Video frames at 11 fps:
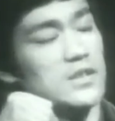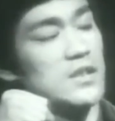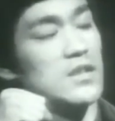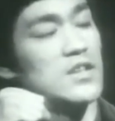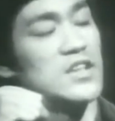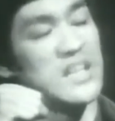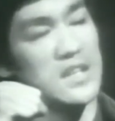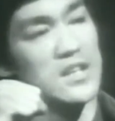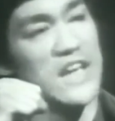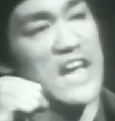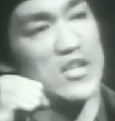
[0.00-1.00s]
the
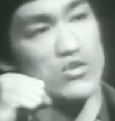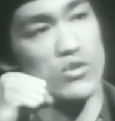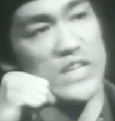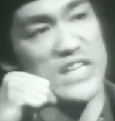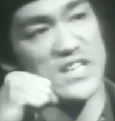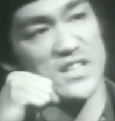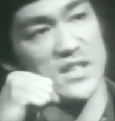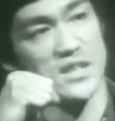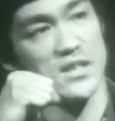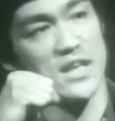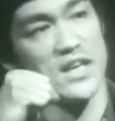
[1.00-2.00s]
natural
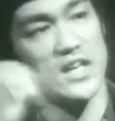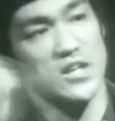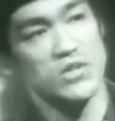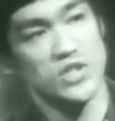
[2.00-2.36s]
instinct, and here is